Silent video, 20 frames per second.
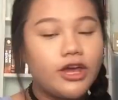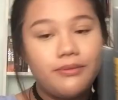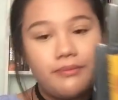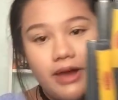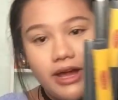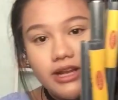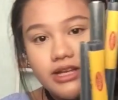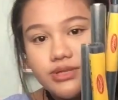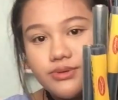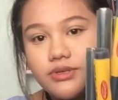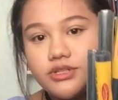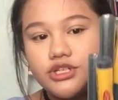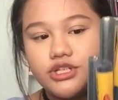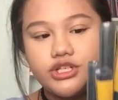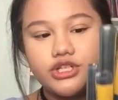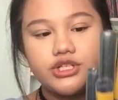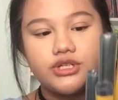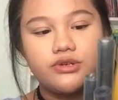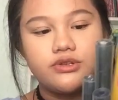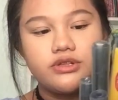Okay, might as well
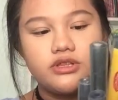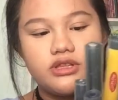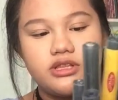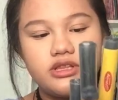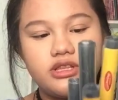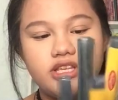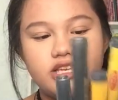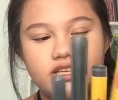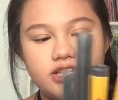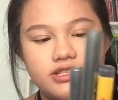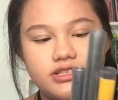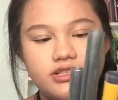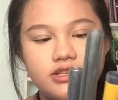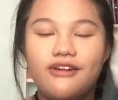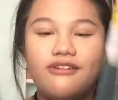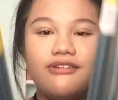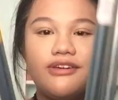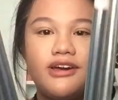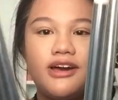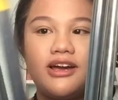just show these
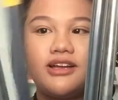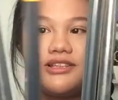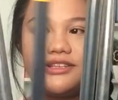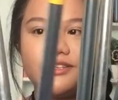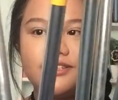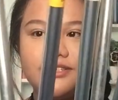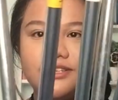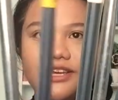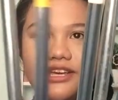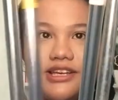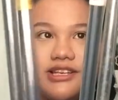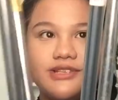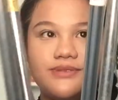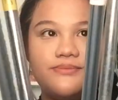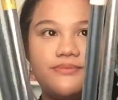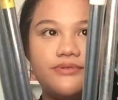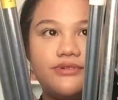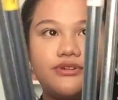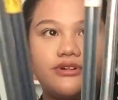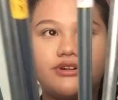two. We got six
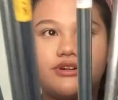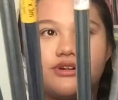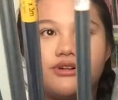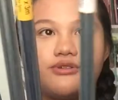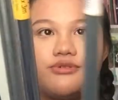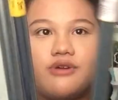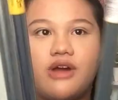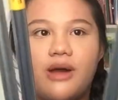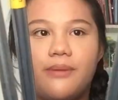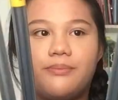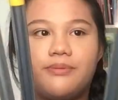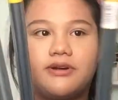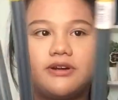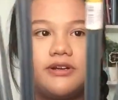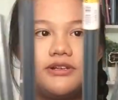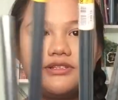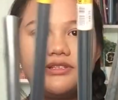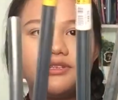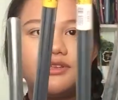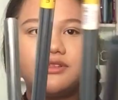book
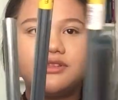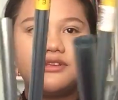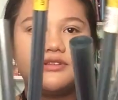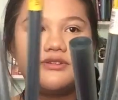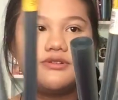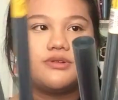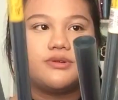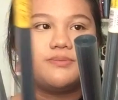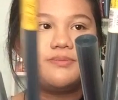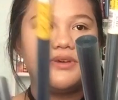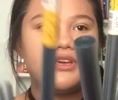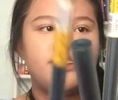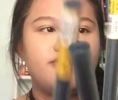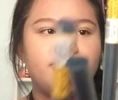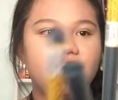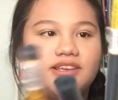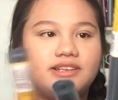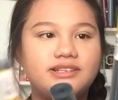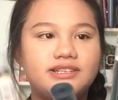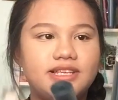wrappers, and these are the
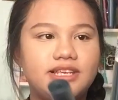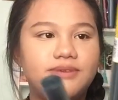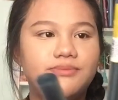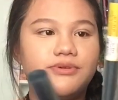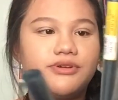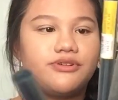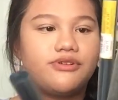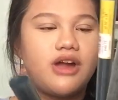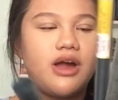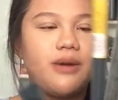PVC book